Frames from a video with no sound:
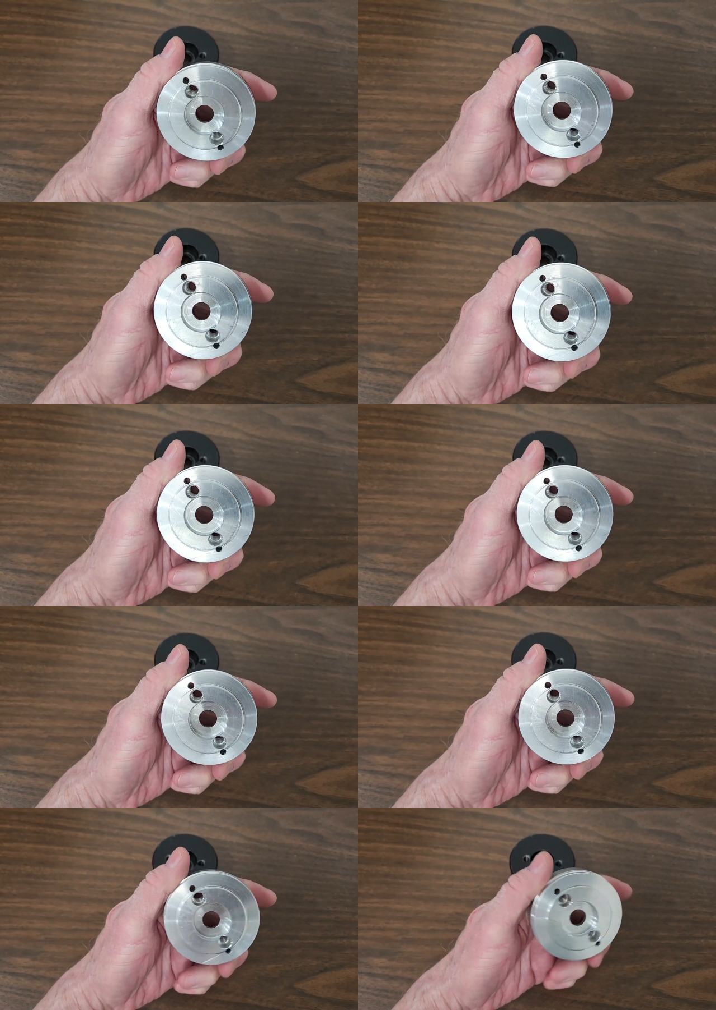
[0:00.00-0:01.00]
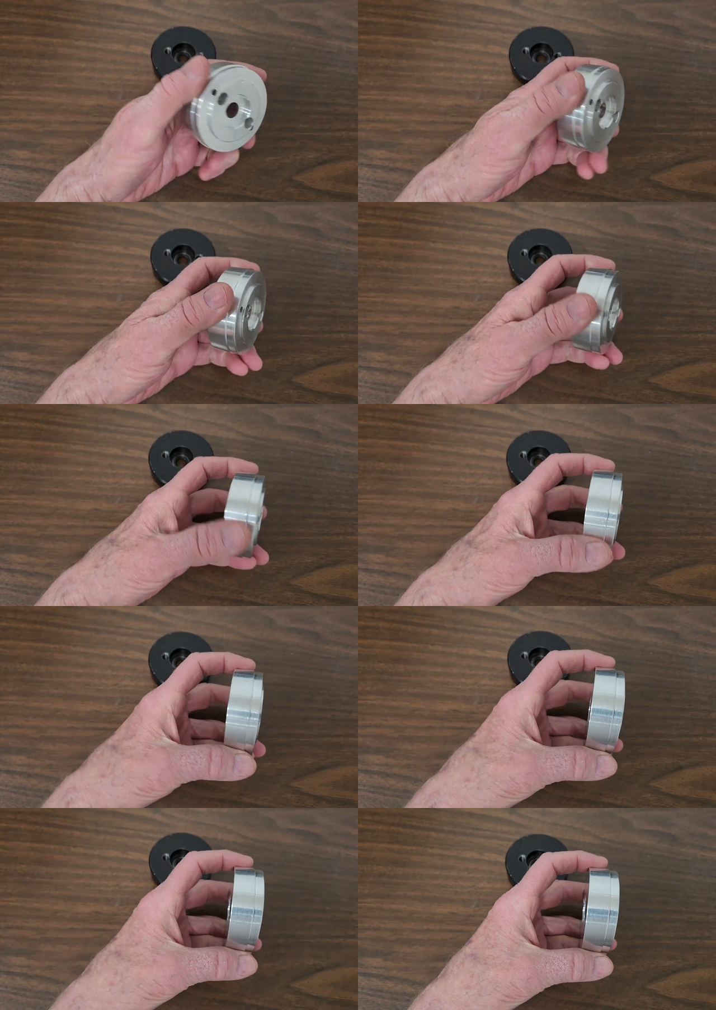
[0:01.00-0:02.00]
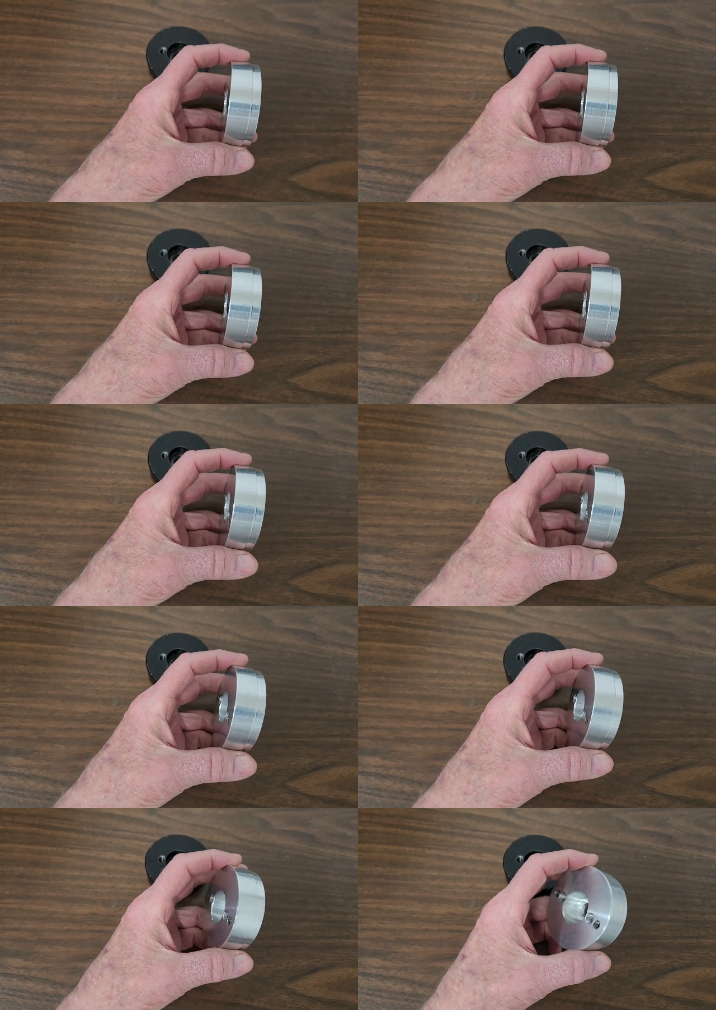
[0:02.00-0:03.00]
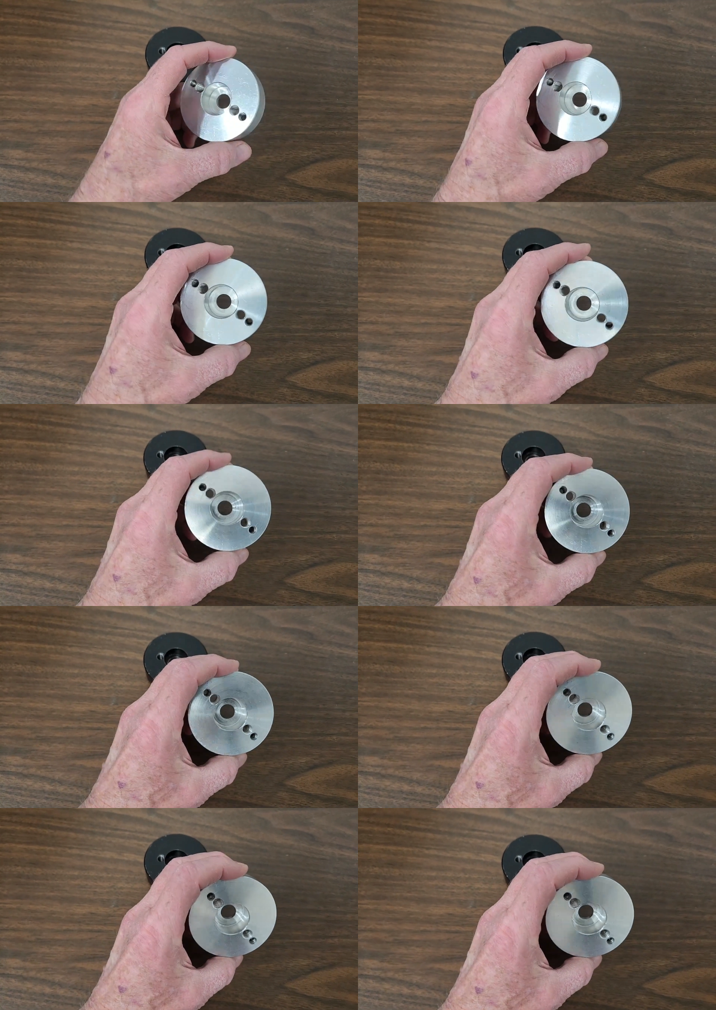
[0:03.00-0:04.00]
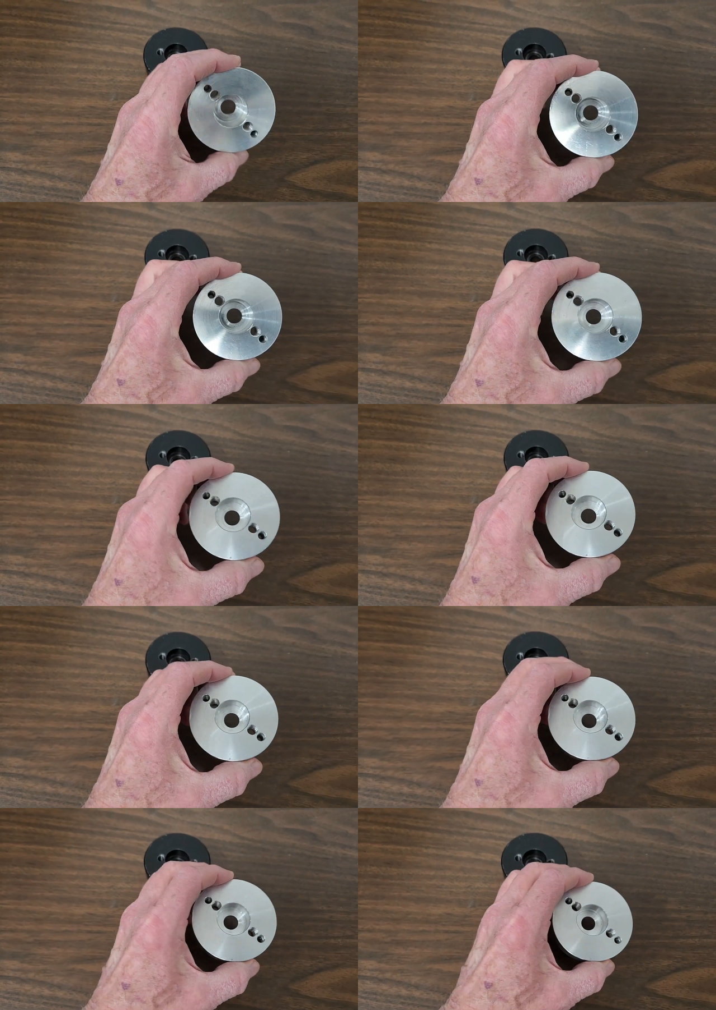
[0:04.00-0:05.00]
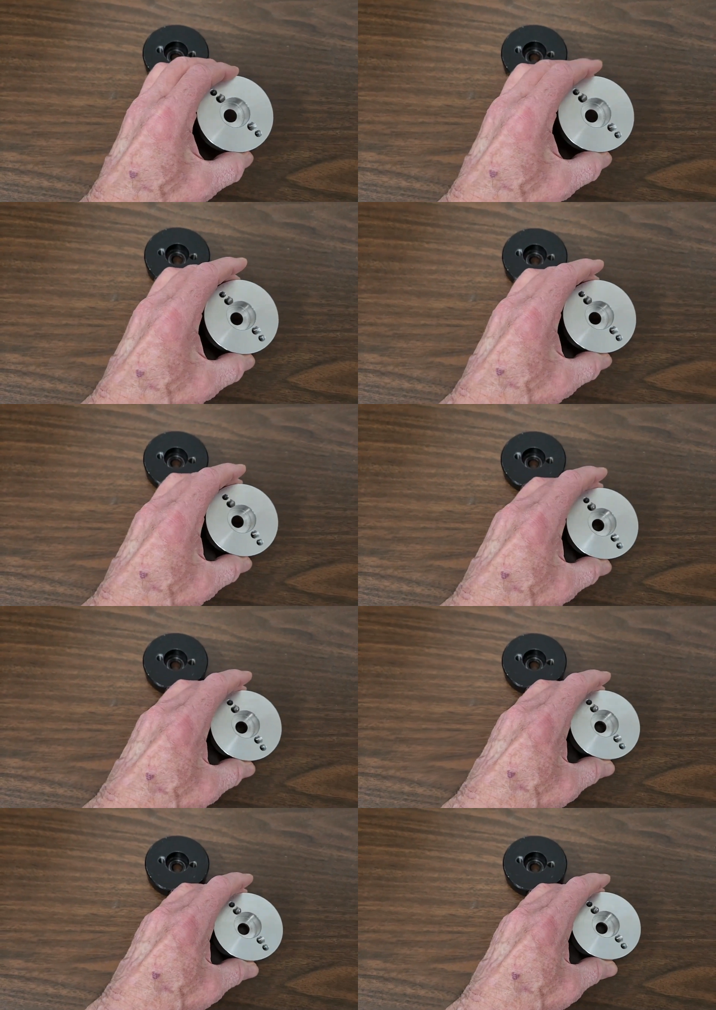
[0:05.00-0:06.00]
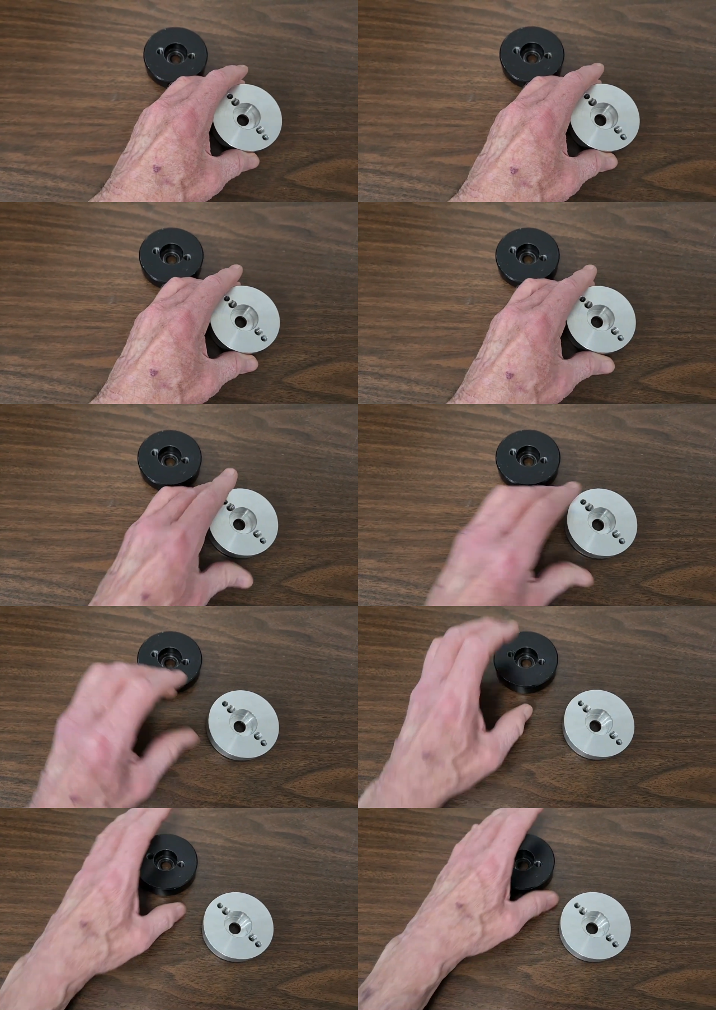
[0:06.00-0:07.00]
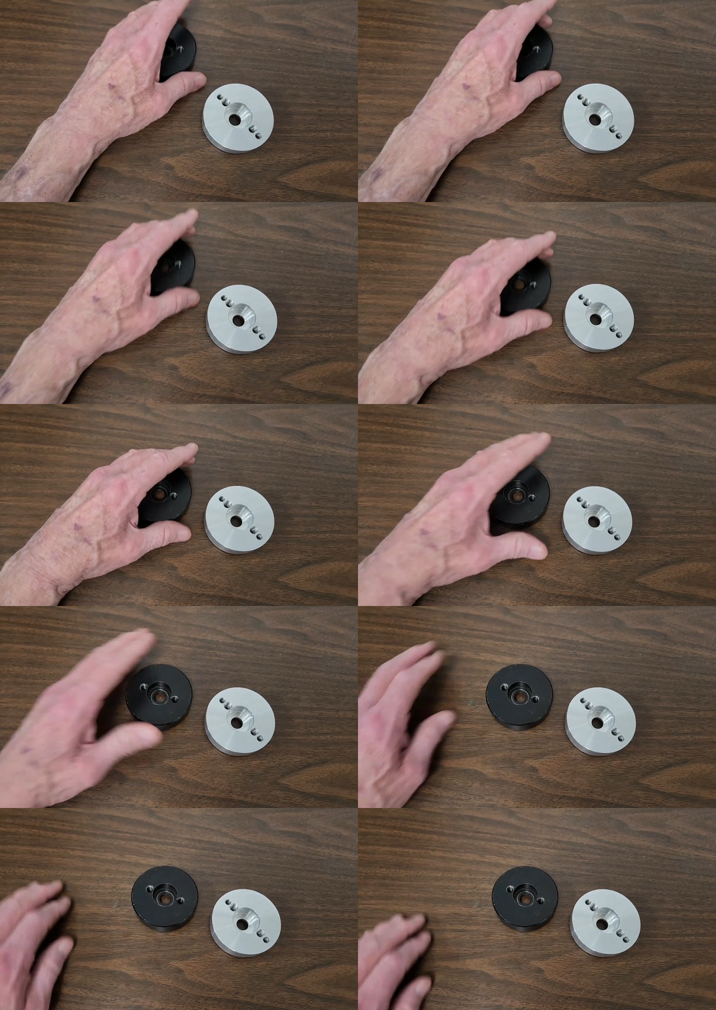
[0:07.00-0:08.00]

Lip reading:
Nobody's mouth can be seen.